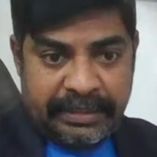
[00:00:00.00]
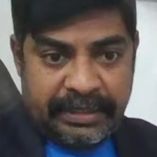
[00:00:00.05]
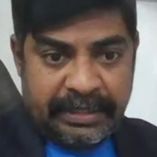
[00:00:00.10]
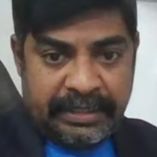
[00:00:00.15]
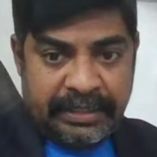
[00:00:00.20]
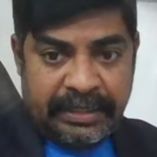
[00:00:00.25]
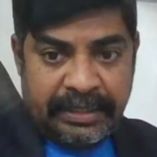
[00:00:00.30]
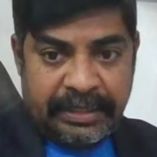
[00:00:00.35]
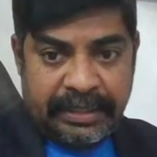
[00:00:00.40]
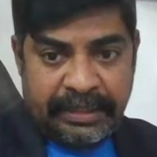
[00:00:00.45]

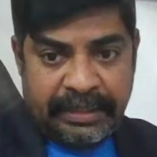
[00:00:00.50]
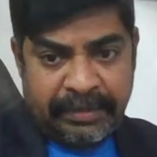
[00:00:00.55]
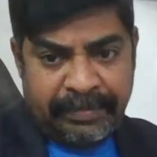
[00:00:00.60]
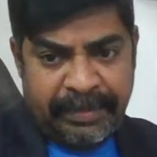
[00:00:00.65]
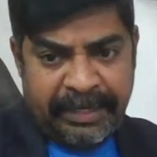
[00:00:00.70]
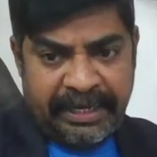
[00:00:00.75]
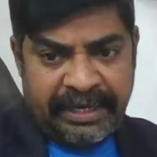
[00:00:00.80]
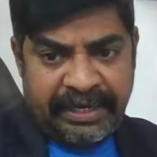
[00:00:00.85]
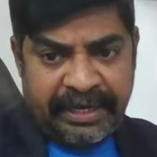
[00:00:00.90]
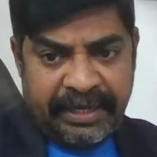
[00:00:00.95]
and then in the
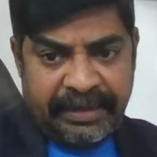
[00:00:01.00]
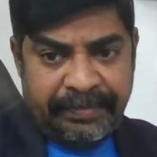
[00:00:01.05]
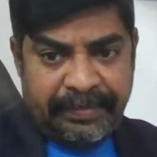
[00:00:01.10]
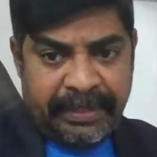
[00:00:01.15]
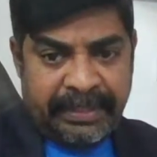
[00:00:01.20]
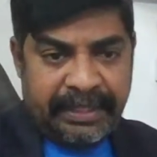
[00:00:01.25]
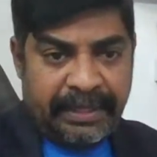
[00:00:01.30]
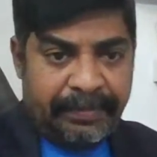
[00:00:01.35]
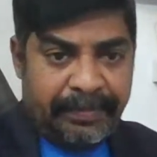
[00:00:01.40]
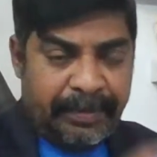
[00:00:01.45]
meantime,
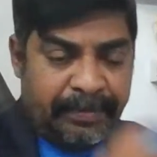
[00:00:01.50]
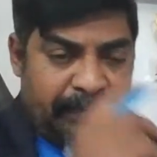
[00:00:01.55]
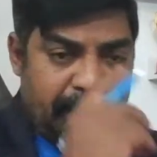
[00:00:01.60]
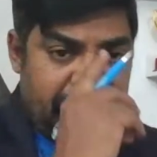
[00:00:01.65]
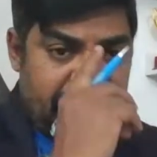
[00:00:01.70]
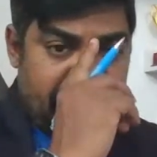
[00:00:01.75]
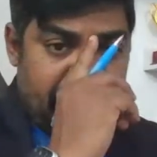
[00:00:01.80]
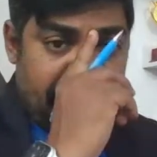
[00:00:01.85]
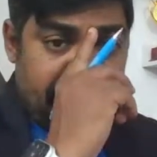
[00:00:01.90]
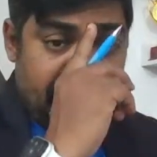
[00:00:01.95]
I think people
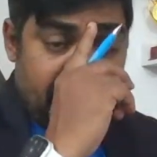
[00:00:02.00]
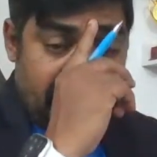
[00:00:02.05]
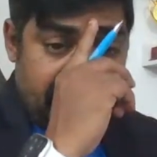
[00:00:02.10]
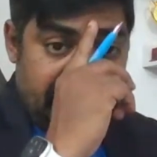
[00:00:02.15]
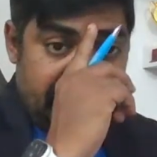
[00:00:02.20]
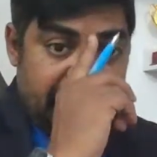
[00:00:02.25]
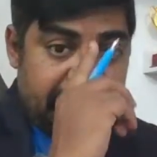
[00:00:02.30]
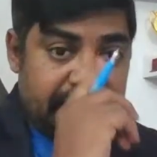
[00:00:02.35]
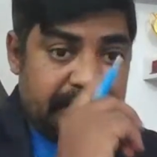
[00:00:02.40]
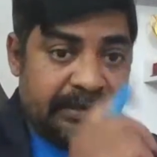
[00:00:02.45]
will be
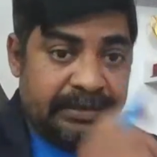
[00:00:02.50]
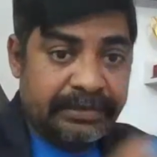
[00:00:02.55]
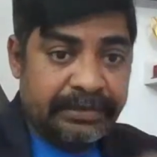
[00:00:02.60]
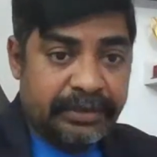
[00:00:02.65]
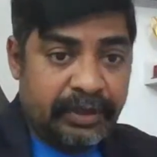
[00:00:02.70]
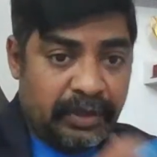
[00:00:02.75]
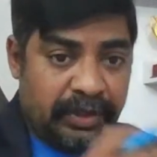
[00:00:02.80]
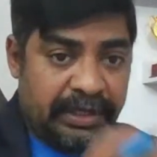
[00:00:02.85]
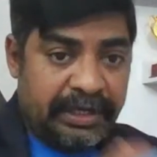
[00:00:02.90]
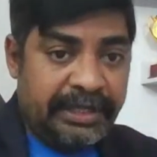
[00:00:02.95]
joining
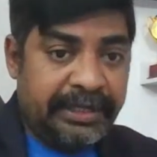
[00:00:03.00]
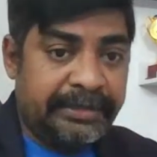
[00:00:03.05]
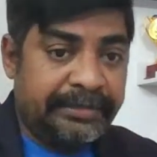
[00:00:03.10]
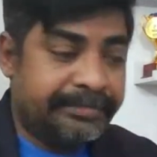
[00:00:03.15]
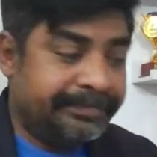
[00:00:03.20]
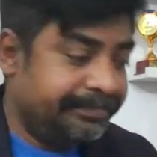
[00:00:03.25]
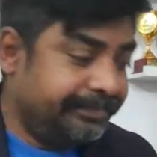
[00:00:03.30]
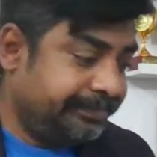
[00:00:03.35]
shortly.